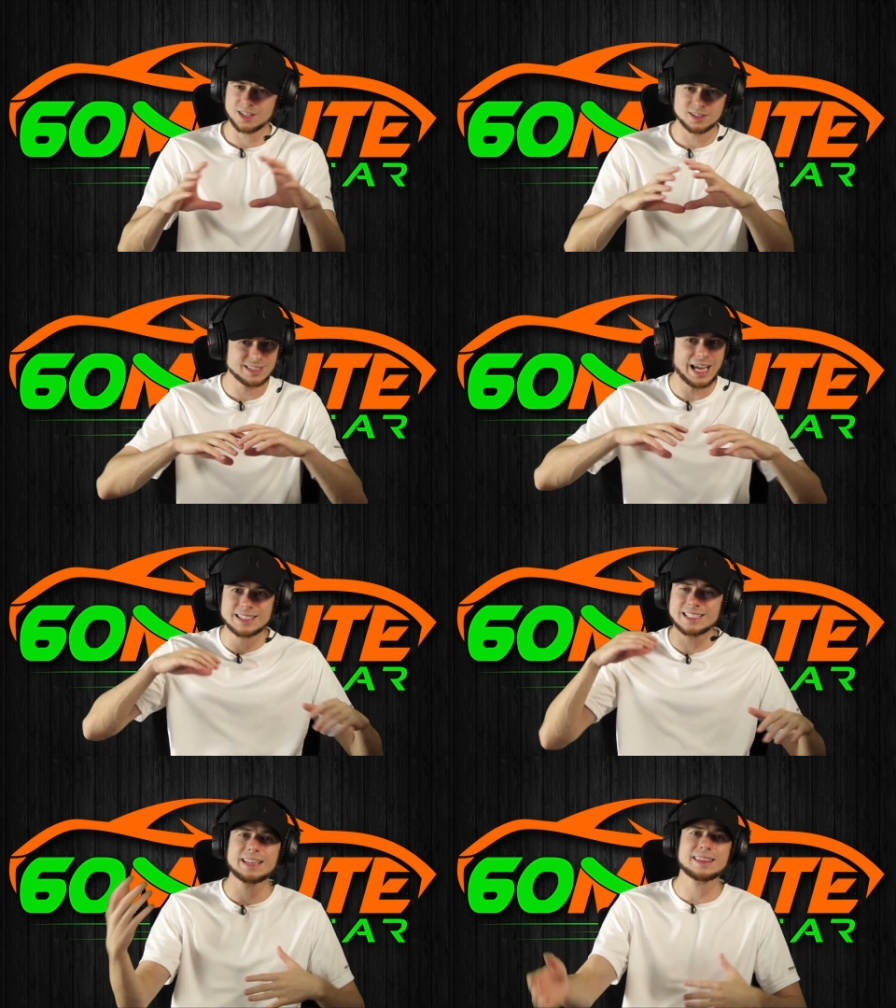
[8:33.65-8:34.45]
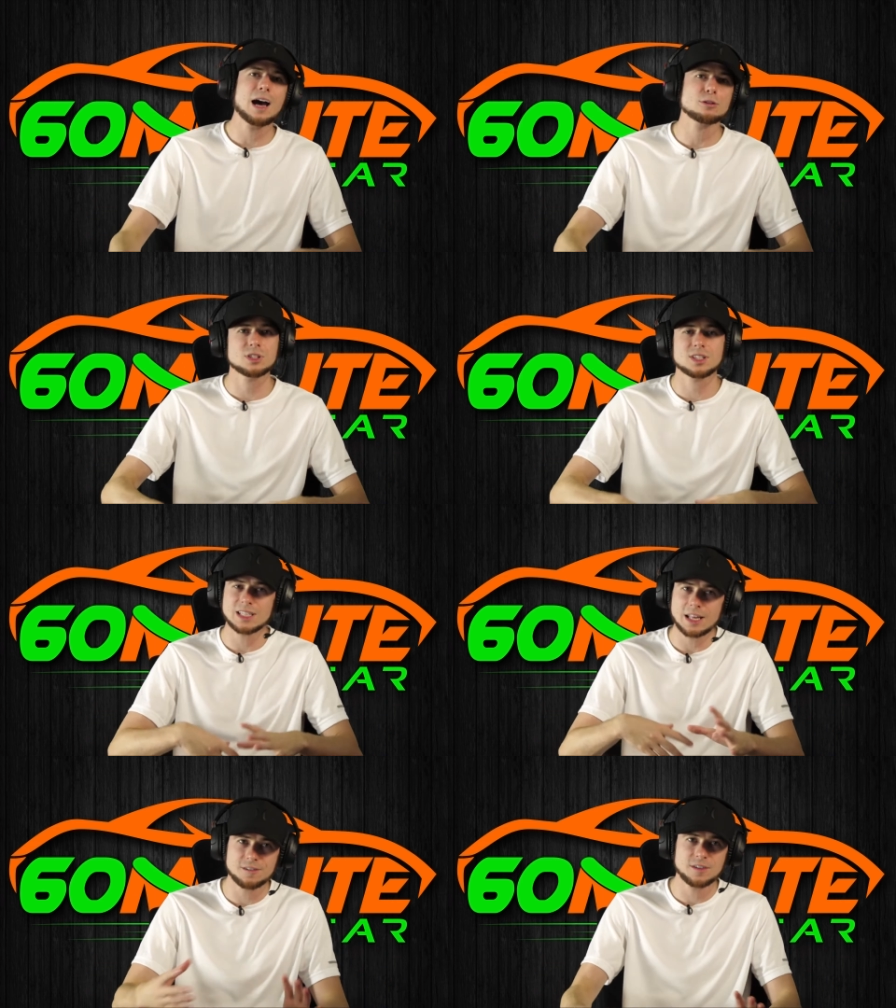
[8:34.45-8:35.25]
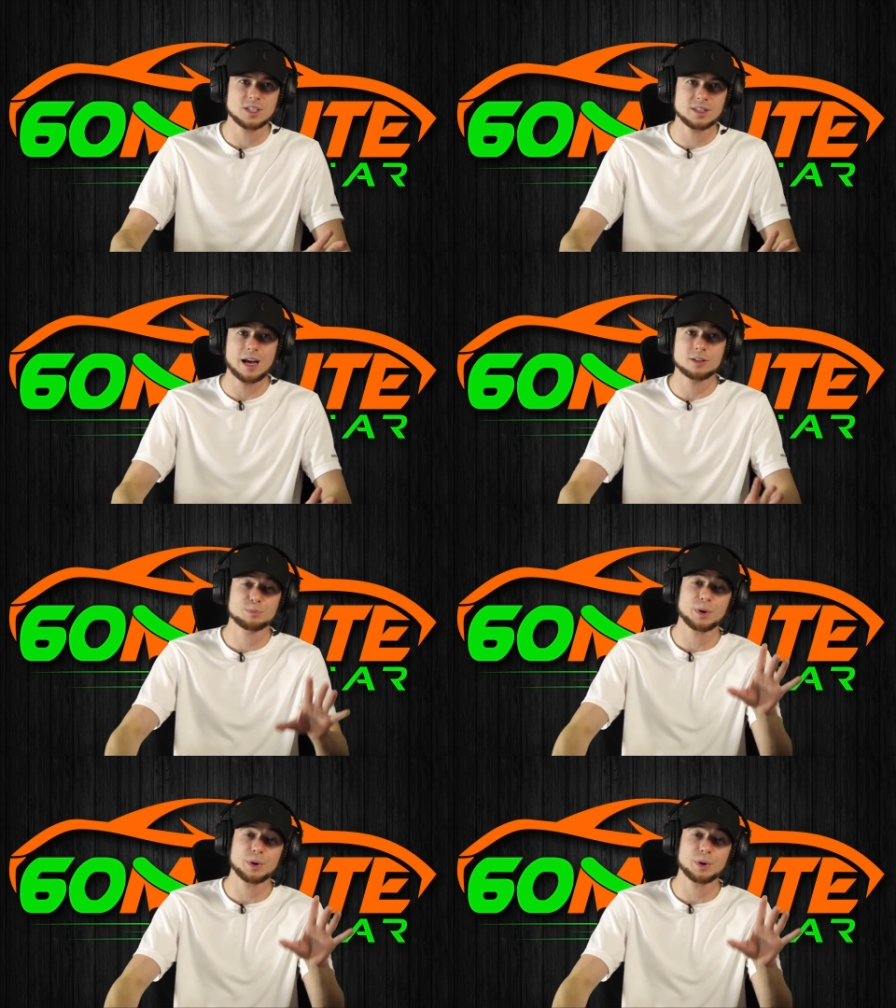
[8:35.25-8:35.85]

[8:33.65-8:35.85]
It's not ten thousand. It's not fifteen thousand.